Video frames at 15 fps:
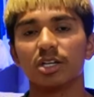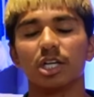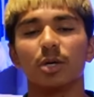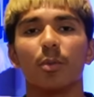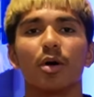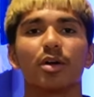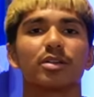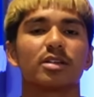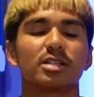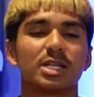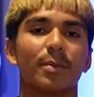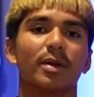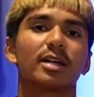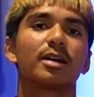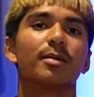You want
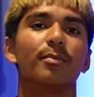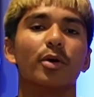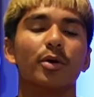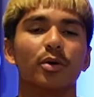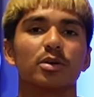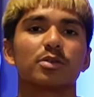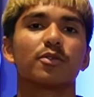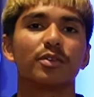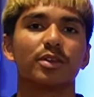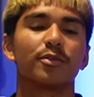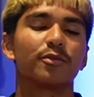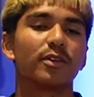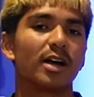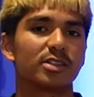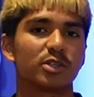someone like a Munoz from the
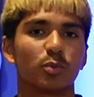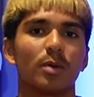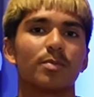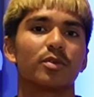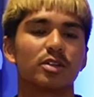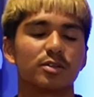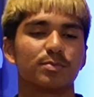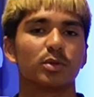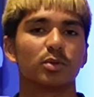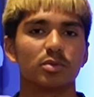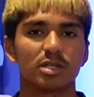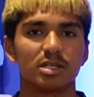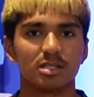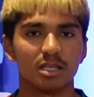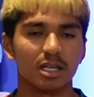flank to whip those
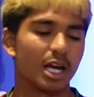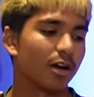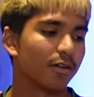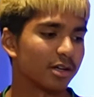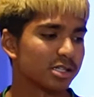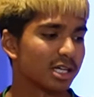balls into the area.